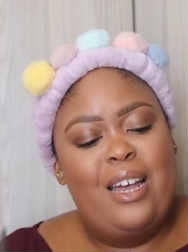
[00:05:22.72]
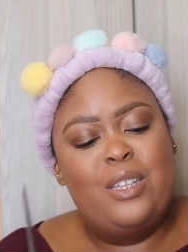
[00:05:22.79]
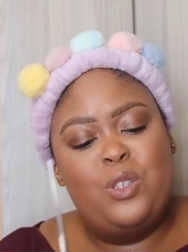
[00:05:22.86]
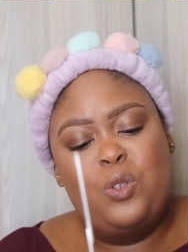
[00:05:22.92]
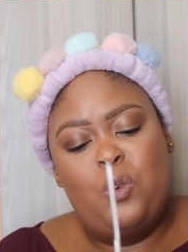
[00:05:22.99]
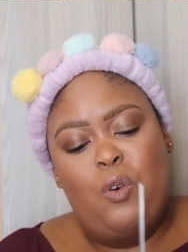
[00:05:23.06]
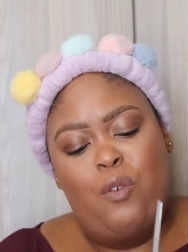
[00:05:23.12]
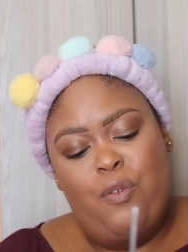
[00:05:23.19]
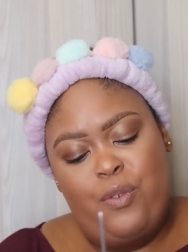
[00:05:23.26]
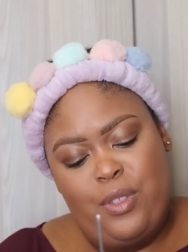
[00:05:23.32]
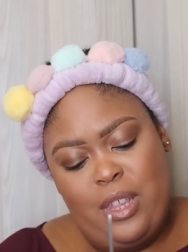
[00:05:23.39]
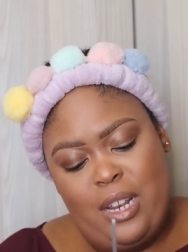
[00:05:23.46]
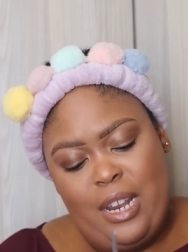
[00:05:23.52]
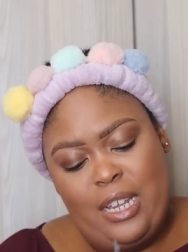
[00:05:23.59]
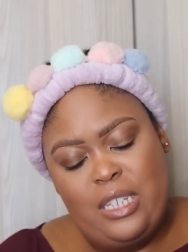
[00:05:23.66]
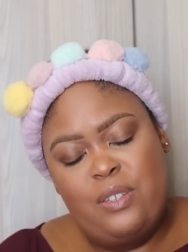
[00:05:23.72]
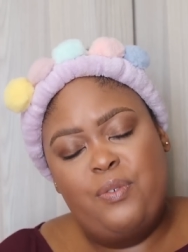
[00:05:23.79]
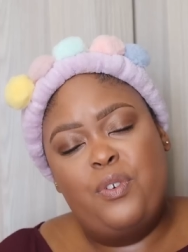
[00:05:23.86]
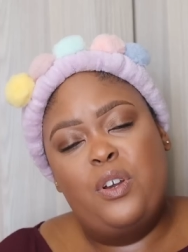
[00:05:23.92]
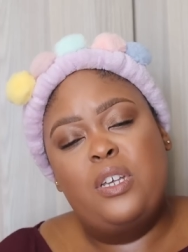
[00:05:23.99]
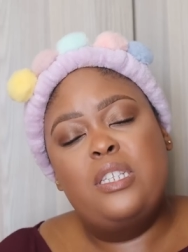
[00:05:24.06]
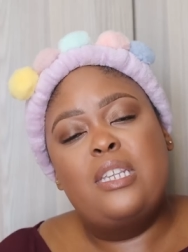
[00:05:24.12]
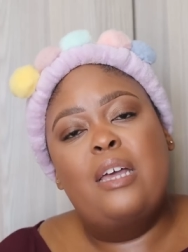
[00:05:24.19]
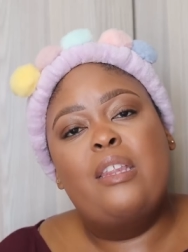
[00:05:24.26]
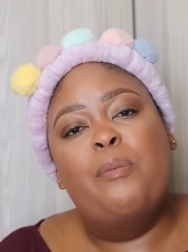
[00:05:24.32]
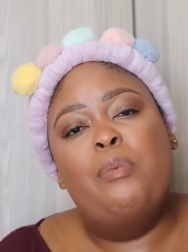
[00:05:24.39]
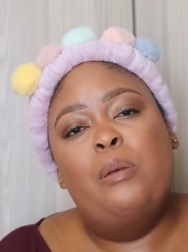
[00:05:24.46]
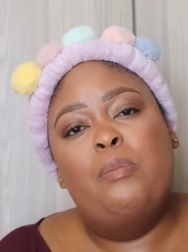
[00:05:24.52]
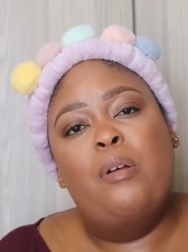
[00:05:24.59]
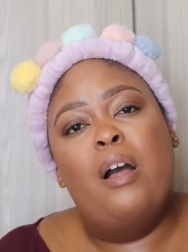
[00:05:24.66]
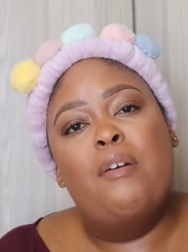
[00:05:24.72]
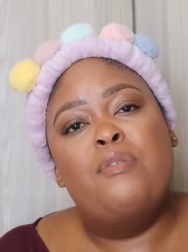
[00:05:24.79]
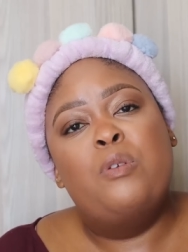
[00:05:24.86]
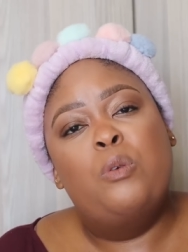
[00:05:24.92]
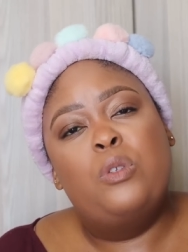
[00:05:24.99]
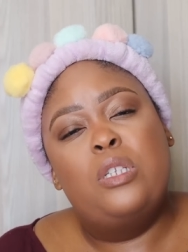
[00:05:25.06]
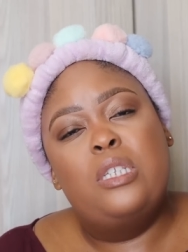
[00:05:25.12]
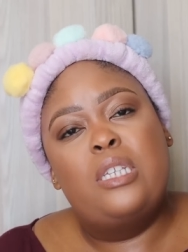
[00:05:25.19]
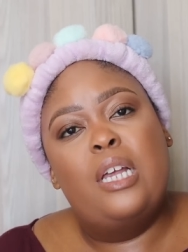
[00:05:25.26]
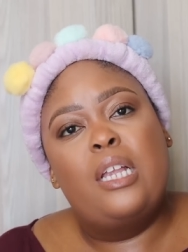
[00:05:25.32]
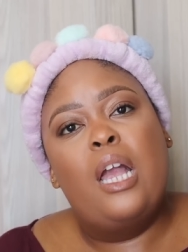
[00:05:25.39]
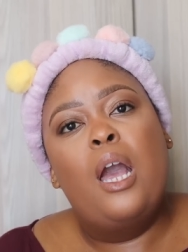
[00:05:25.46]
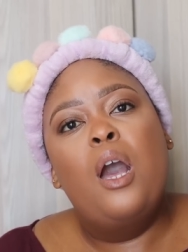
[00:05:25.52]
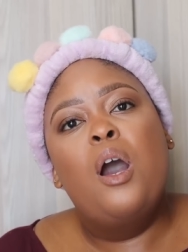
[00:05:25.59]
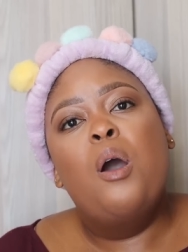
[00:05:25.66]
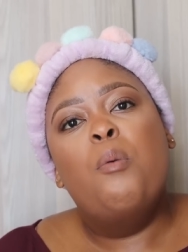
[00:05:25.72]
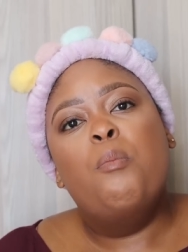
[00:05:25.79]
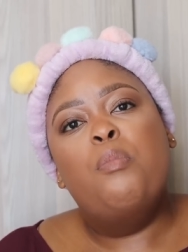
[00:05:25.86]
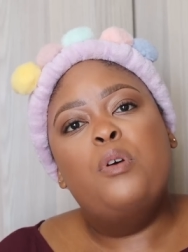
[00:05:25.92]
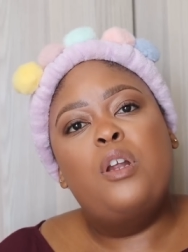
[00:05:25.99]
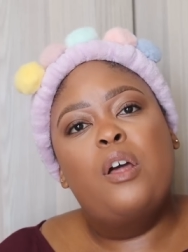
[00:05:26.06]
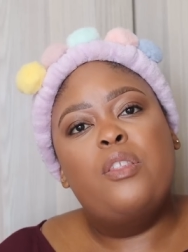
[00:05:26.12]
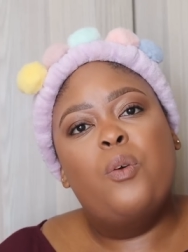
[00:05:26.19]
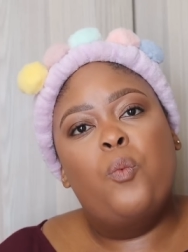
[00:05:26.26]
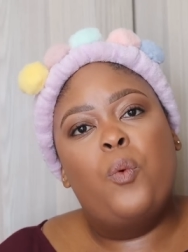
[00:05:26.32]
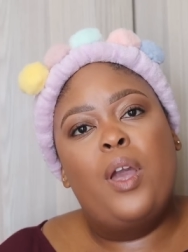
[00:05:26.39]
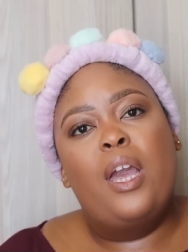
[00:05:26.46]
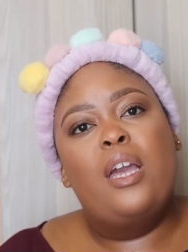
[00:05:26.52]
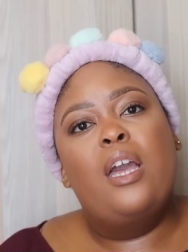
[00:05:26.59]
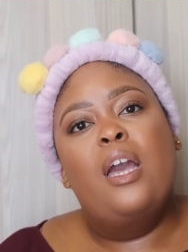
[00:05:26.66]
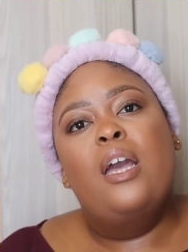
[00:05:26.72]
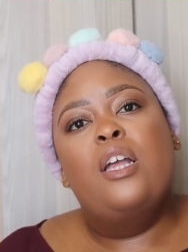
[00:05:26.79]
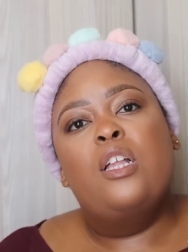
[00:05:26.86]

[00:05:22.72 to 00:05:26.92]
cuts off the lace first. Other people I've noticed that put on the wig,